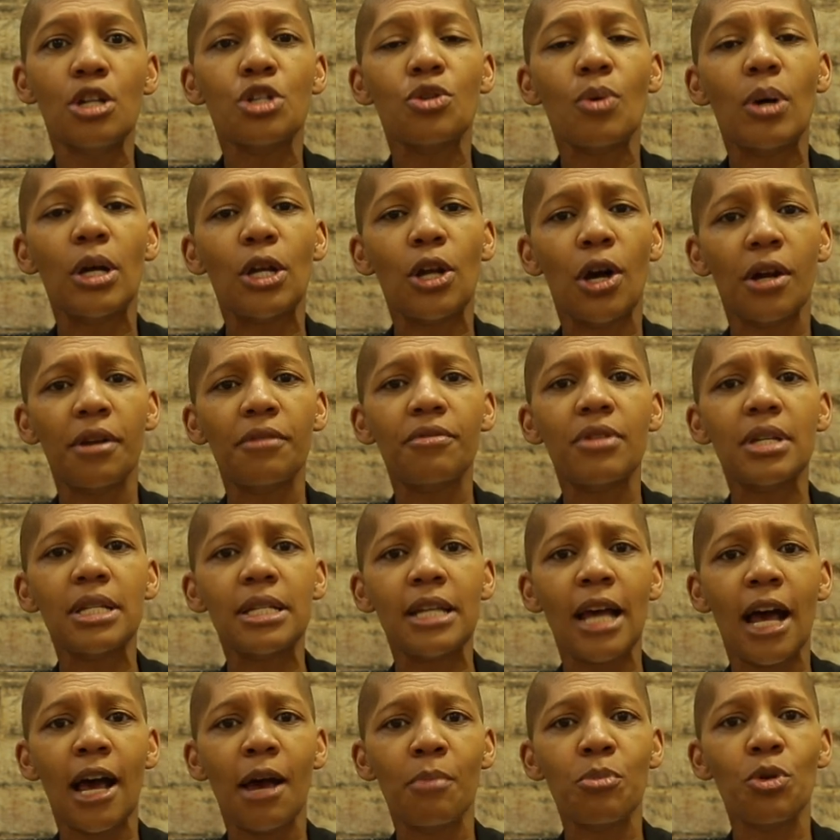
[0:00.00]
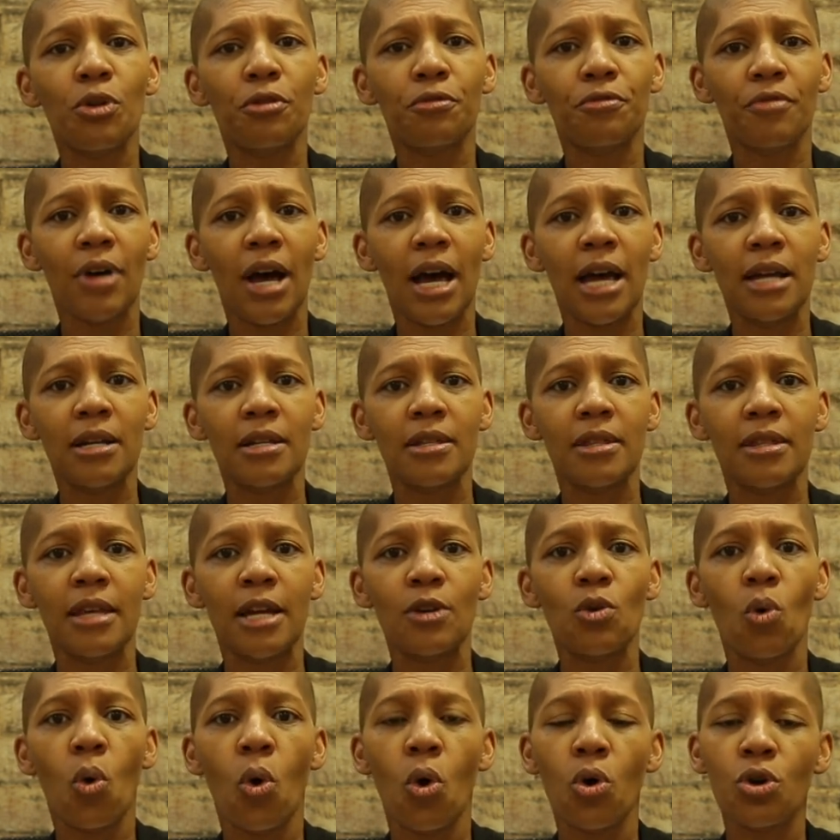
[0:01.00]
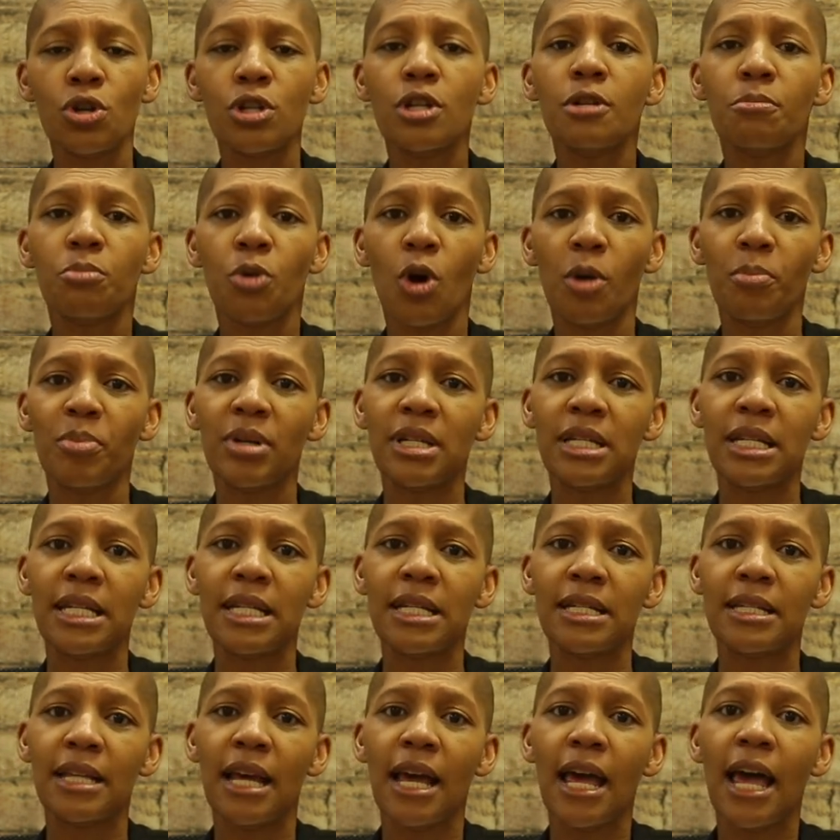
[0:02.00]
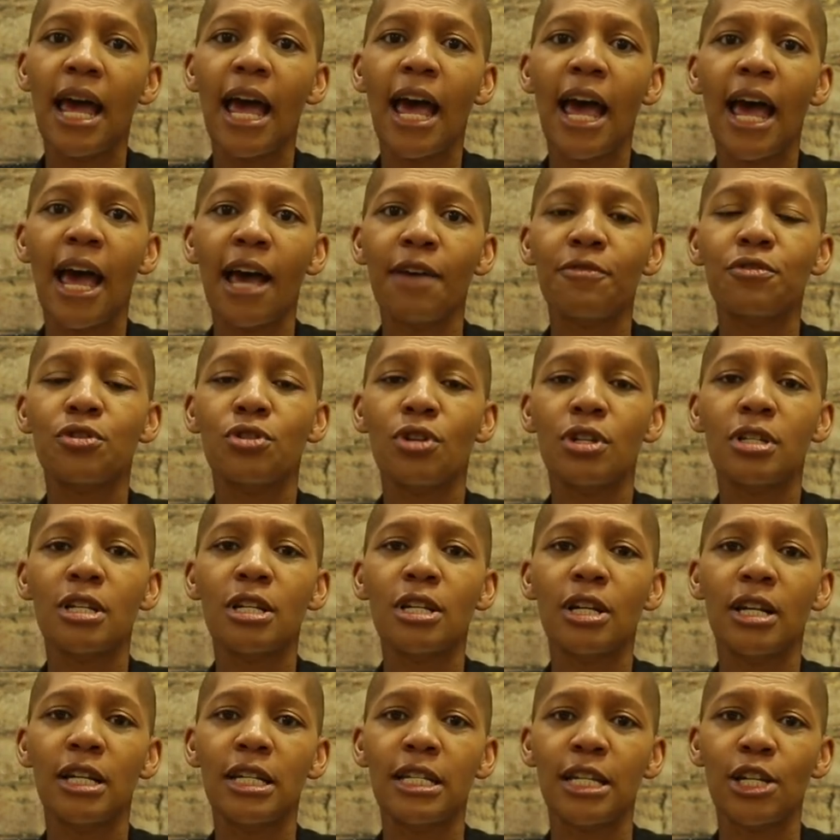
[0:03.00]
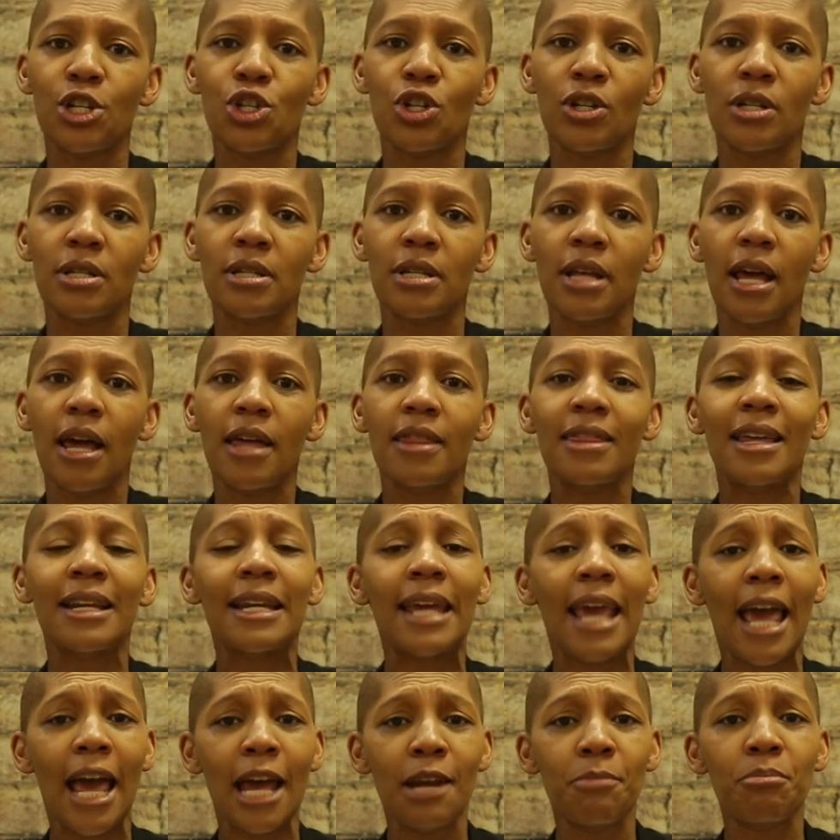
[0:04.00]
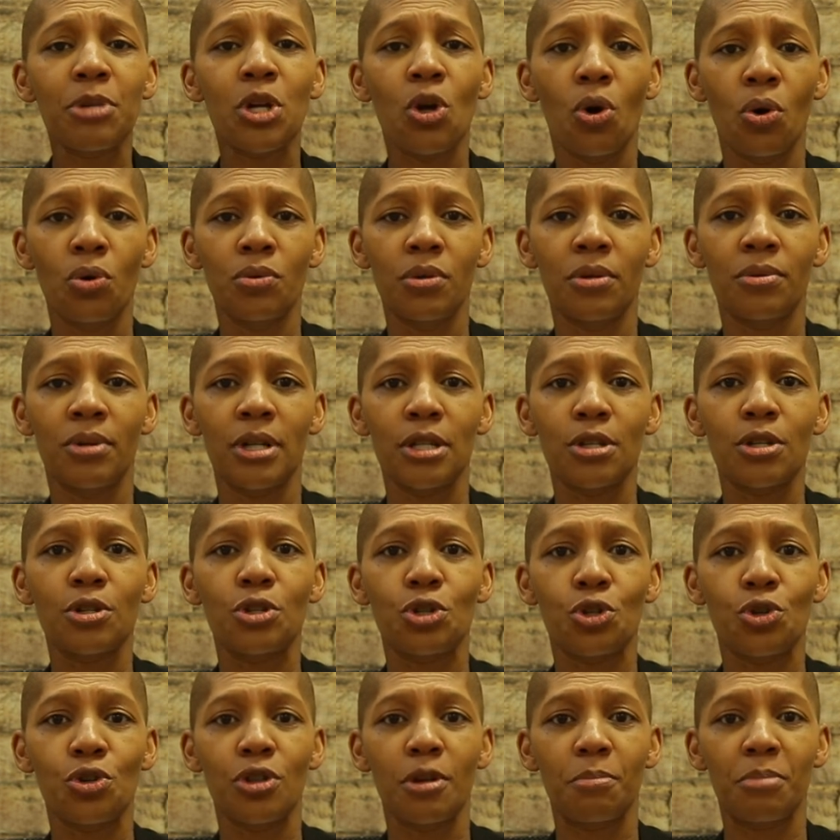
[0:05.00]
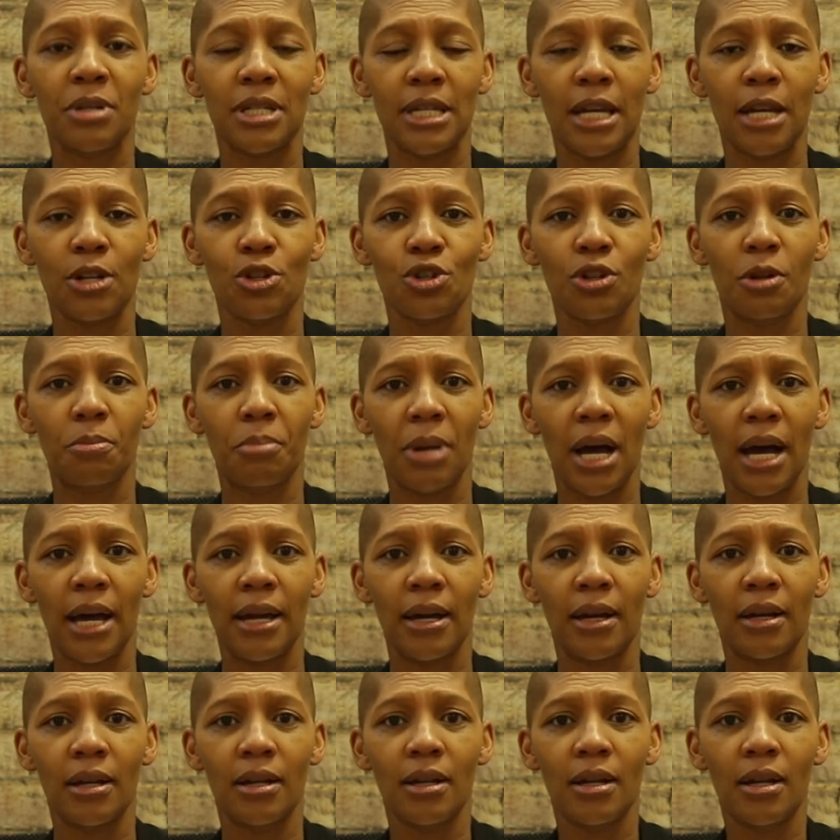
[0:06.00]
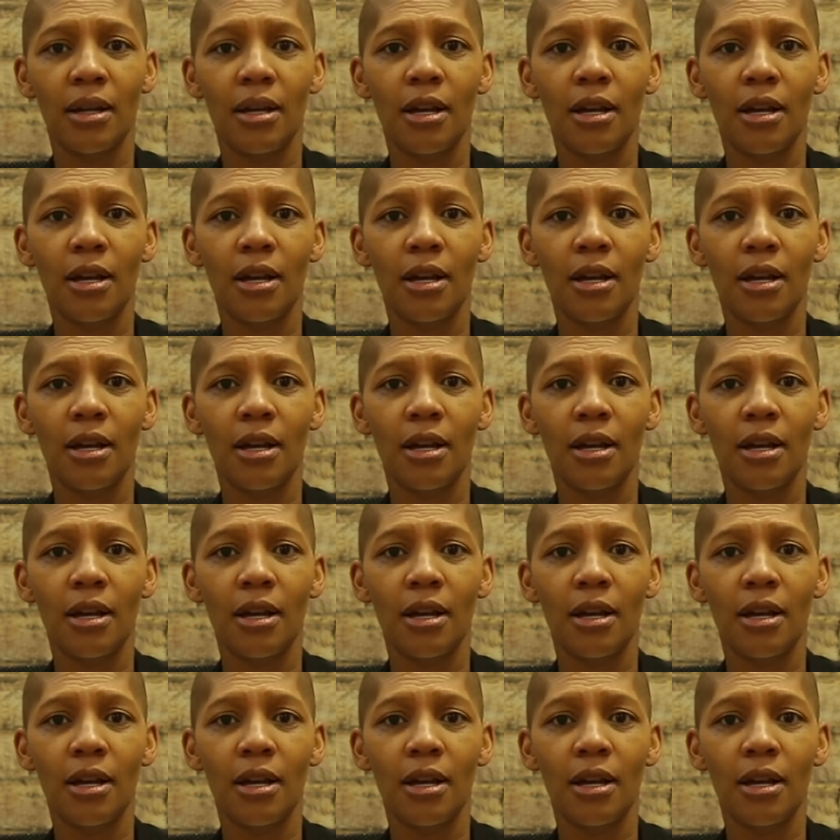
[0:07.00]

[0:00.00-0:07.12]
So a lot of the time you'll find that auction properties have certain conditions that can be onerous to the potential buyer.